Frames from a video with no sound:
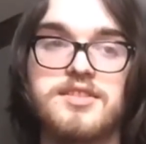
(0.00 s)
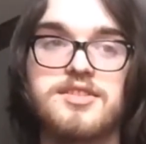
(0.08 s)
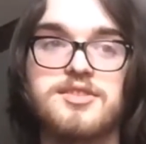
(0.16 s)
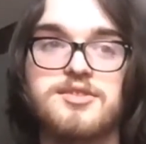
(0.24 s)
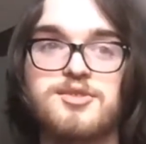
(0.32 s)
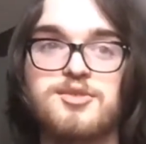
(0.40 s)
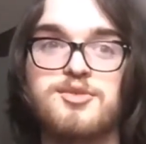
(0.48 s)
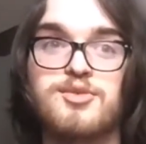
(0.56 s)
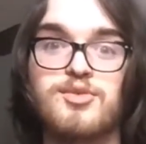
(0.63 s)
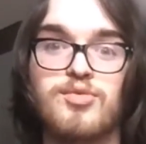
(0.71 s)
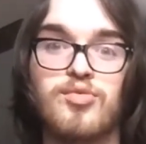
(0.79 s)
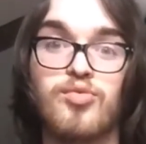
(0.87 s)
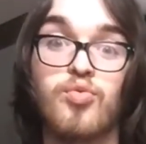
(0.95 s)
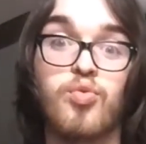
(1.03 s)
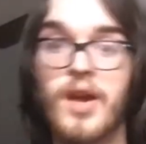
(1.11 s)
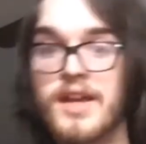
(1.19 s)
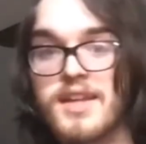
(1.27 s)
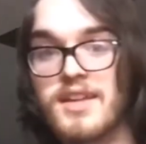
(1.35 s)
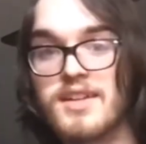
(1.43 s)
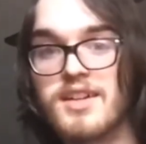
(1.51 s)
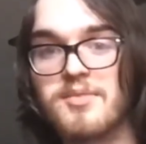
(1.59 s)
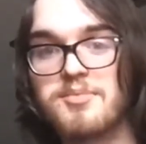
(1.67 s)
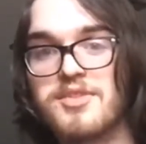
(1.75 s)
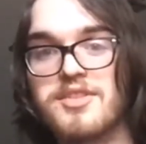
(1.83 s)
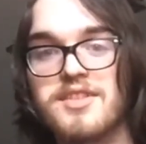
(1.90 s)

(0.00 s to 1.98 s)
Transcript: to waking up